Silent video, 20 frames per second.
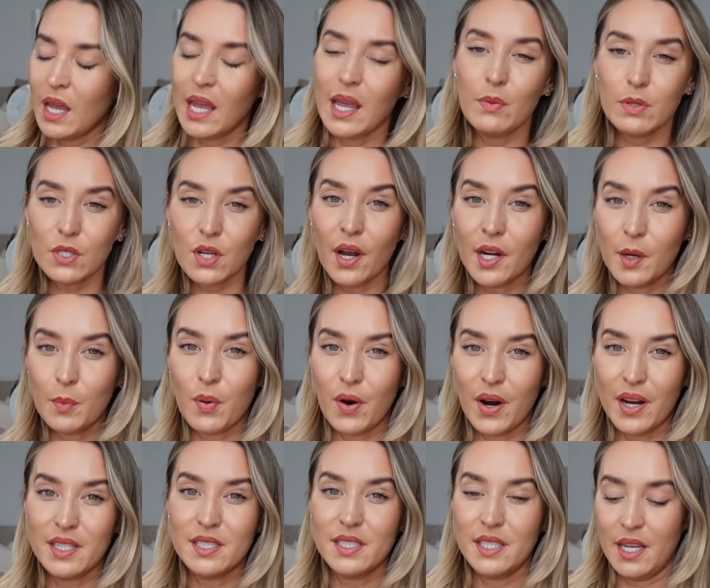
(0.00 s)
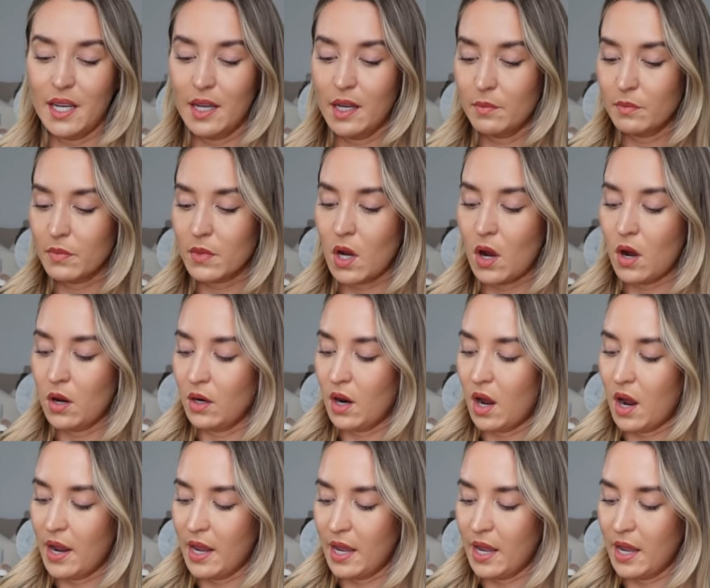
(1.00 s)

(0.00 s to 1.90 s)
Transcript: It was kind of pricey, can't lie.